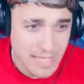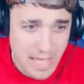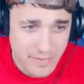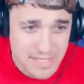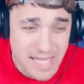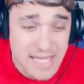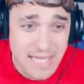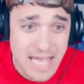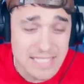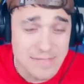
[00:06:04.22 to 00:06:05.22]
Wait, now this
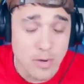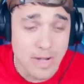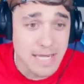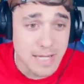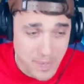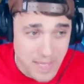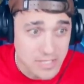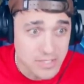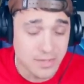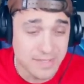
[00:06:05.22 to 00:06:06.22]
guy's asking where I get a
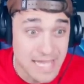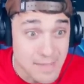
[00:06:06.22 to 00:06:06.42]
pixel